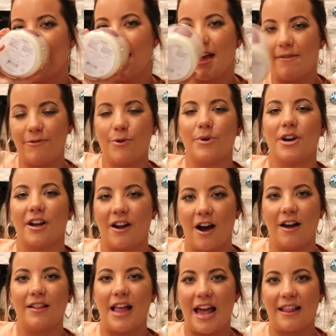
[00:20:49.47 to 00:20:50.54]
if you were to
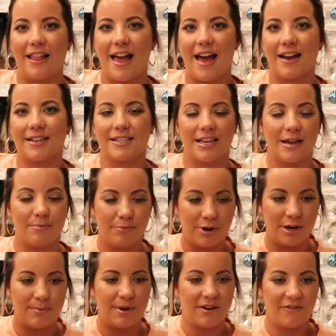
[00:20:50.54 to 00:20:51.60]
cut lilacs and put
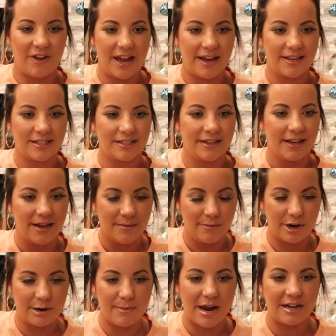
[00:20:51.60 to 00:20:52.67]
them in a vase,
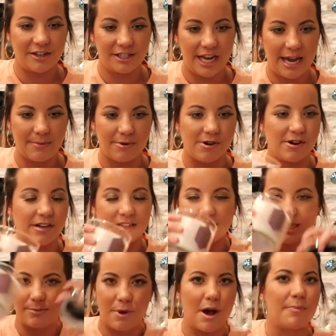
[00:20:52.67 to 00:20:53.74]
put them on your table,
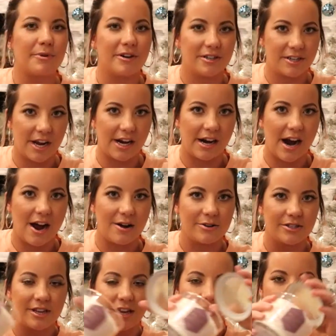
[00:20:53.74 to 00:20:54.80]
and they smell up your entire house.